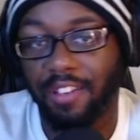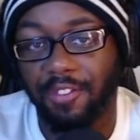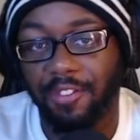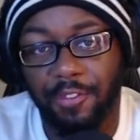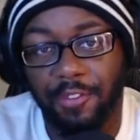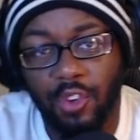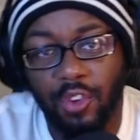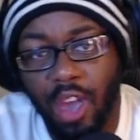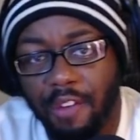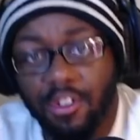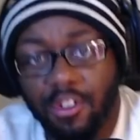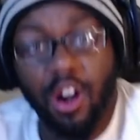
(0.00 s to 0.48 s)
If
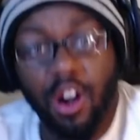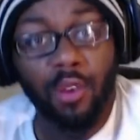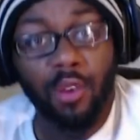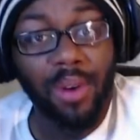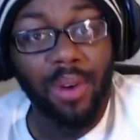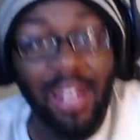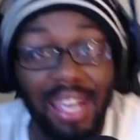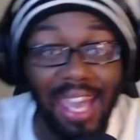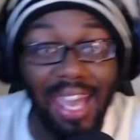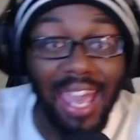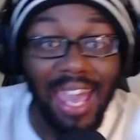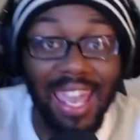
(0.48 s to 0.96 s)
you haven't
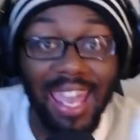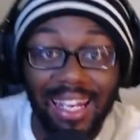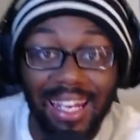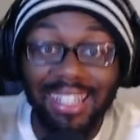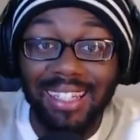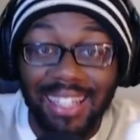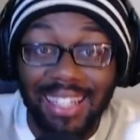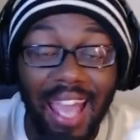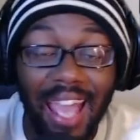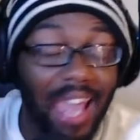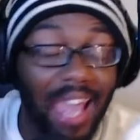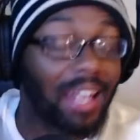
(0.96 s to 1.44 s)
already,
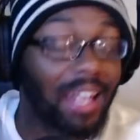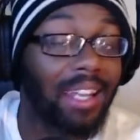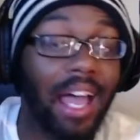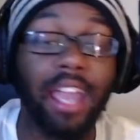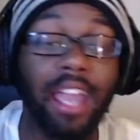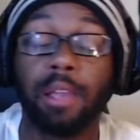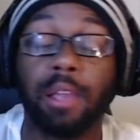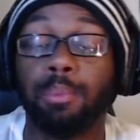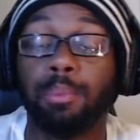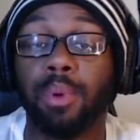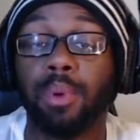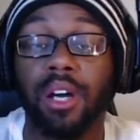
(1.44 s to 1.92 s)
hit that
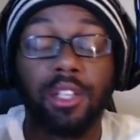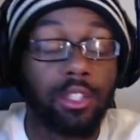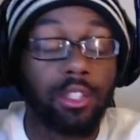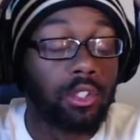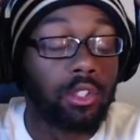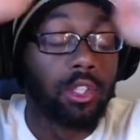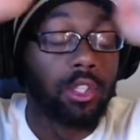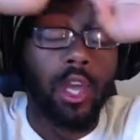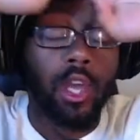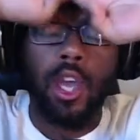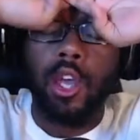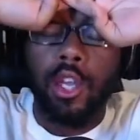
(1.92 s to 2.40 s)
like
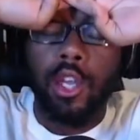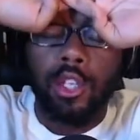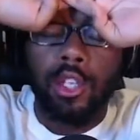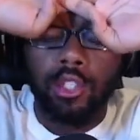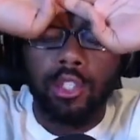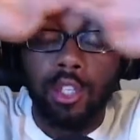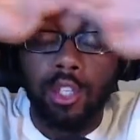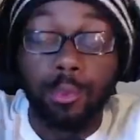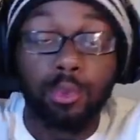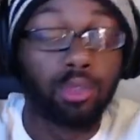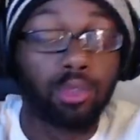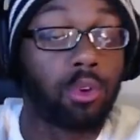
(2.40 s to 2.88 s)
button,
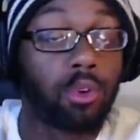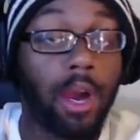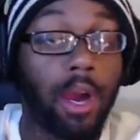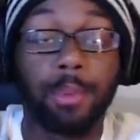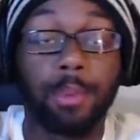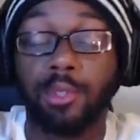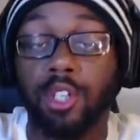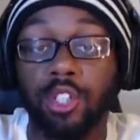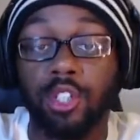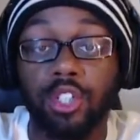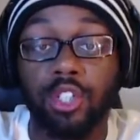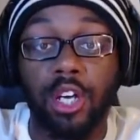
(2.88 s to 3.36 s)
subscribe
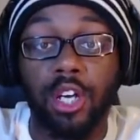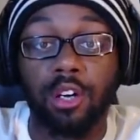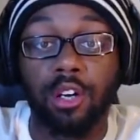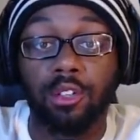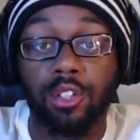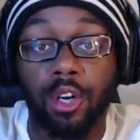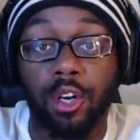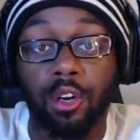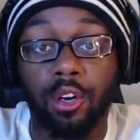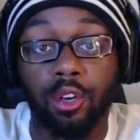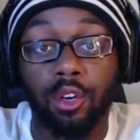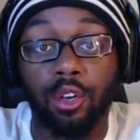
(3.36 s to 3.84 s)
to the channel, and
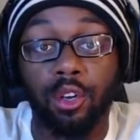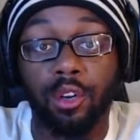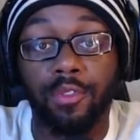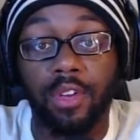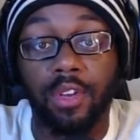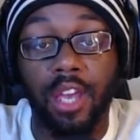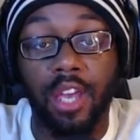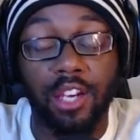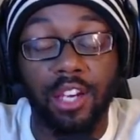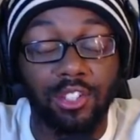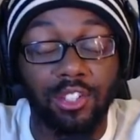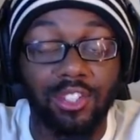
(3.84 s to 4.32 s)
turn on
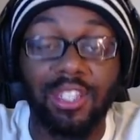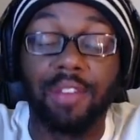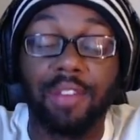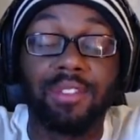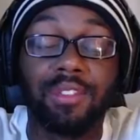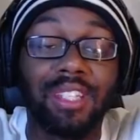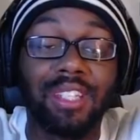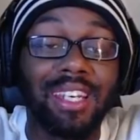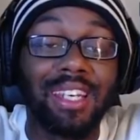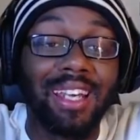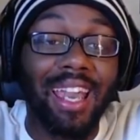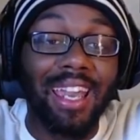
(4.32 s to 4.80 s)
notifications.
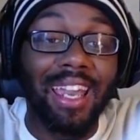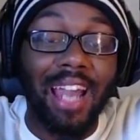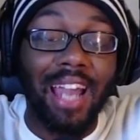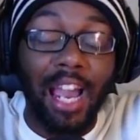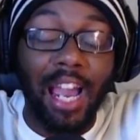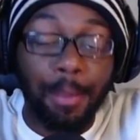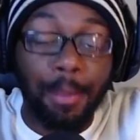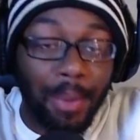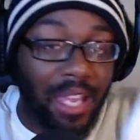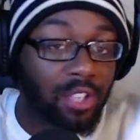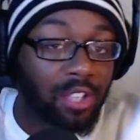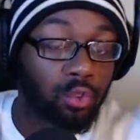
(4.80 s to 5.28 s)
17k
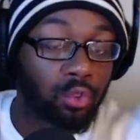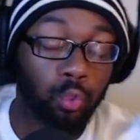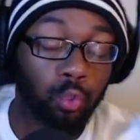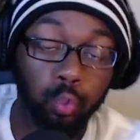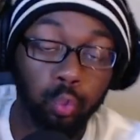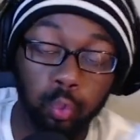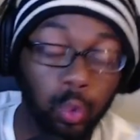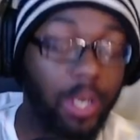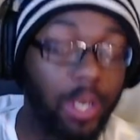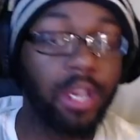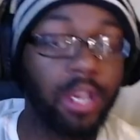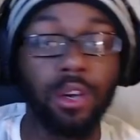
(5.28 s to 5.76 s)
hype is
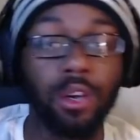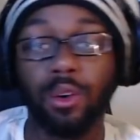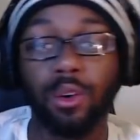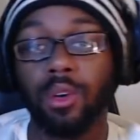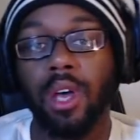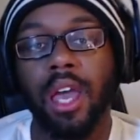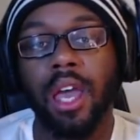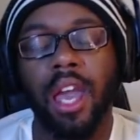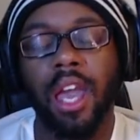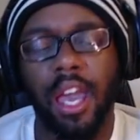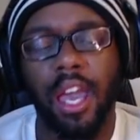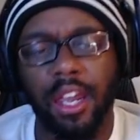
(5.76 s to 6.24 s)
real,
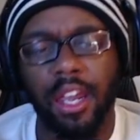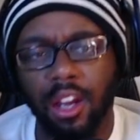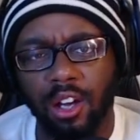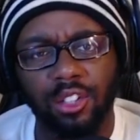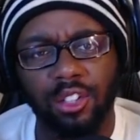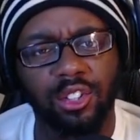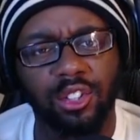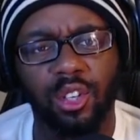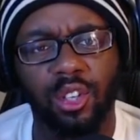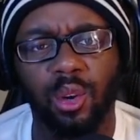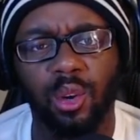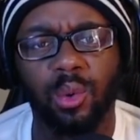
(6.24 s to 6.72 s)
and
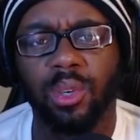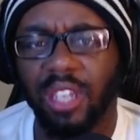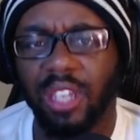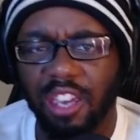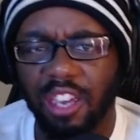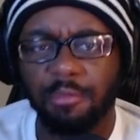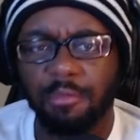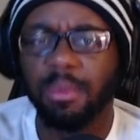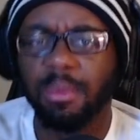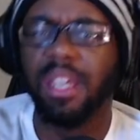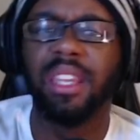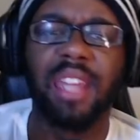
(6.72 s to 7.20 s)
also
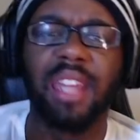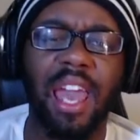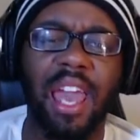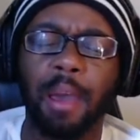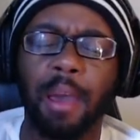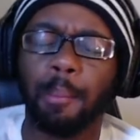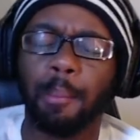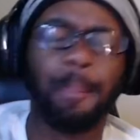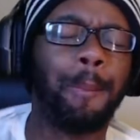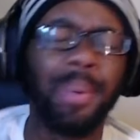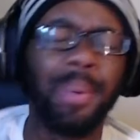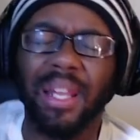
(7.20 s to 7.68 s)
give me
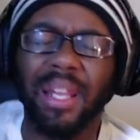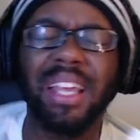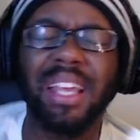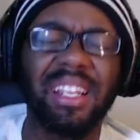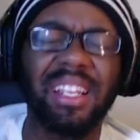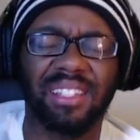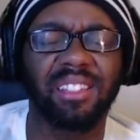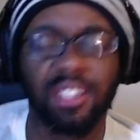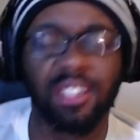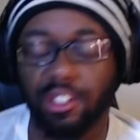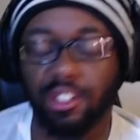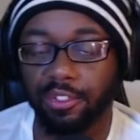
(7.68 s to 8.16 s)
that
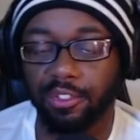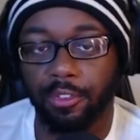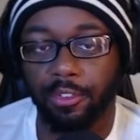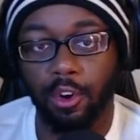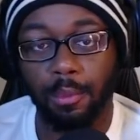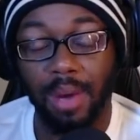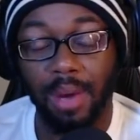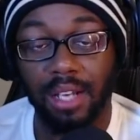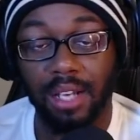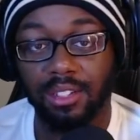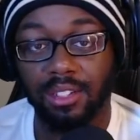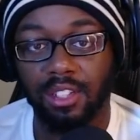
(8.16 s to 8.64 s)
blessedness for
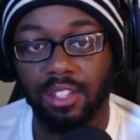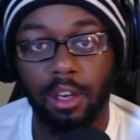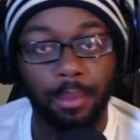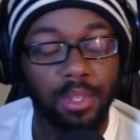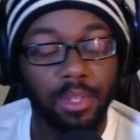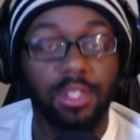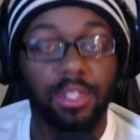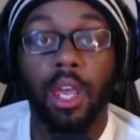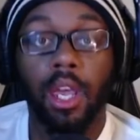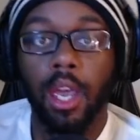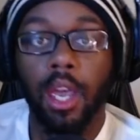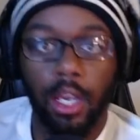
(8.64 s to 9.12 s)
my
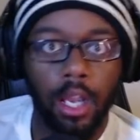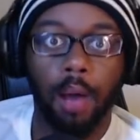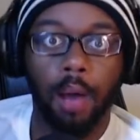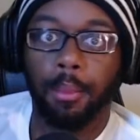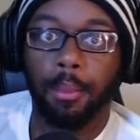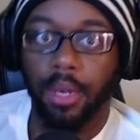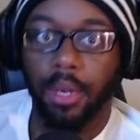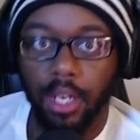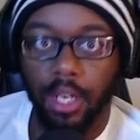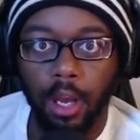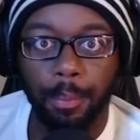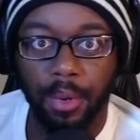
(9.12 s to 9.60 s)
summons
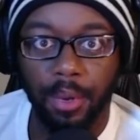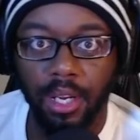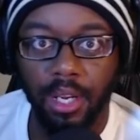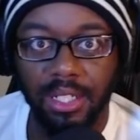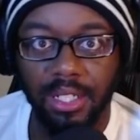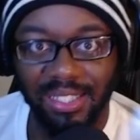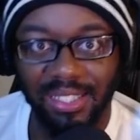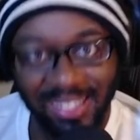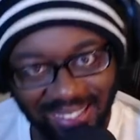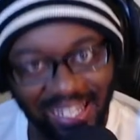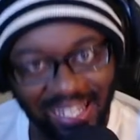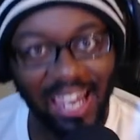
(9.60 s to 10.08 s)
coming up in a
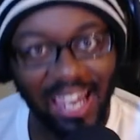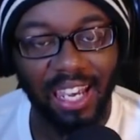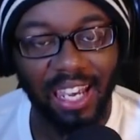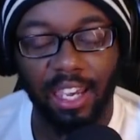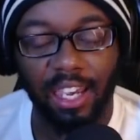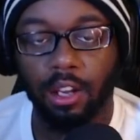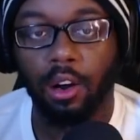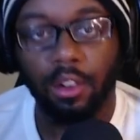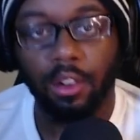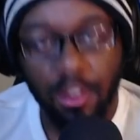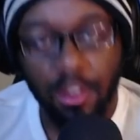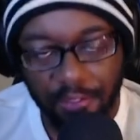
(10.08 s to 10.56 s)

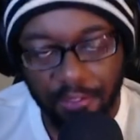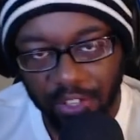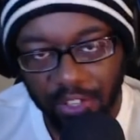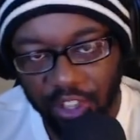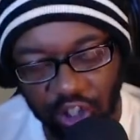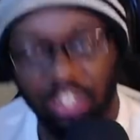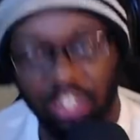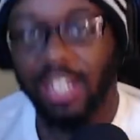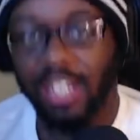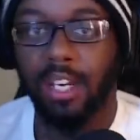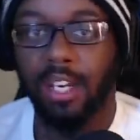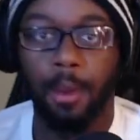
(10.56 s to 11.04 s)
second on the
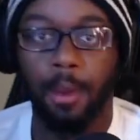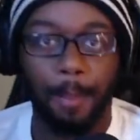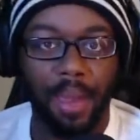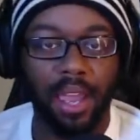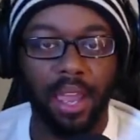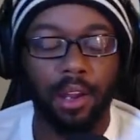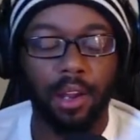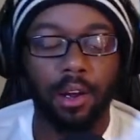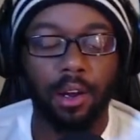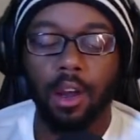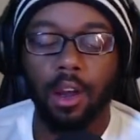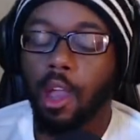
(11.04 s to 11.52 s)
Vegeta
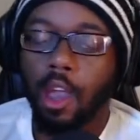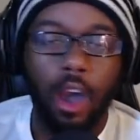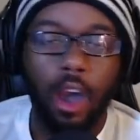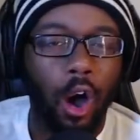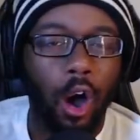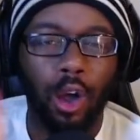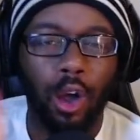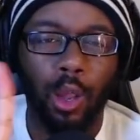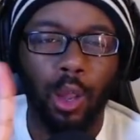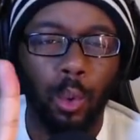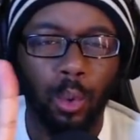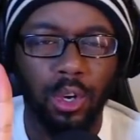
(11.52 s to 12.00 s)
banner.
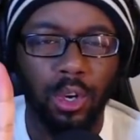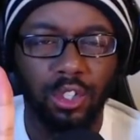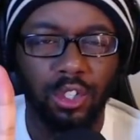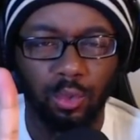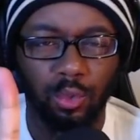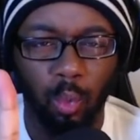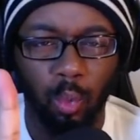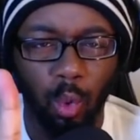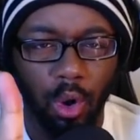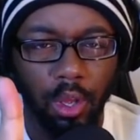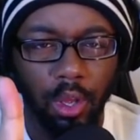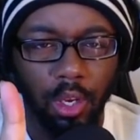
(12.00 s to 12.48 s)
All I want is
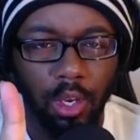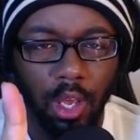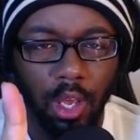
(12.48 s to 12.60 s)
one.